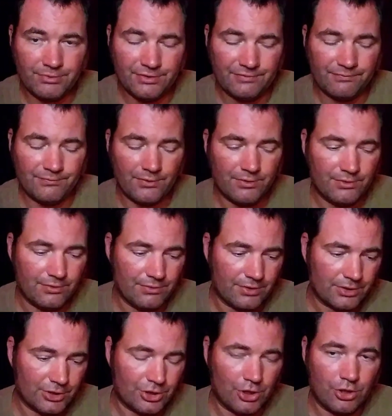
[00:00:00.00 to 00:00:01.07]
prefer
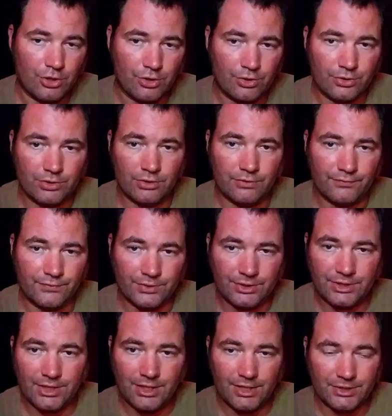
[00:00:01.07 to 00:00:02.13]
card over
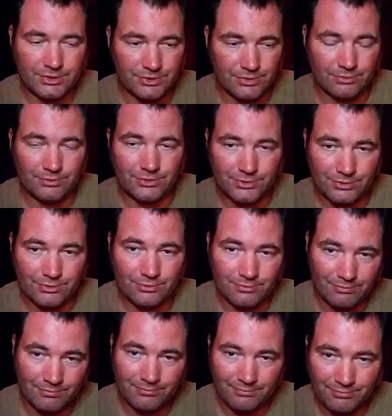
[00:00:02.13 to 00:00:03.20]
cash due to
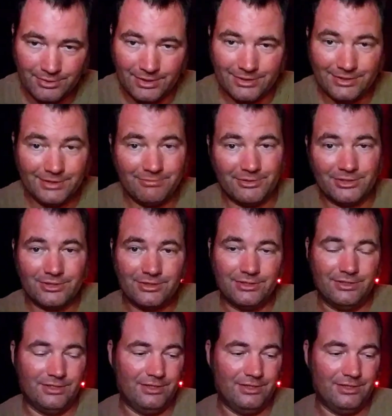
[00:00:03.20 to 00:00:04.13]
pandemic.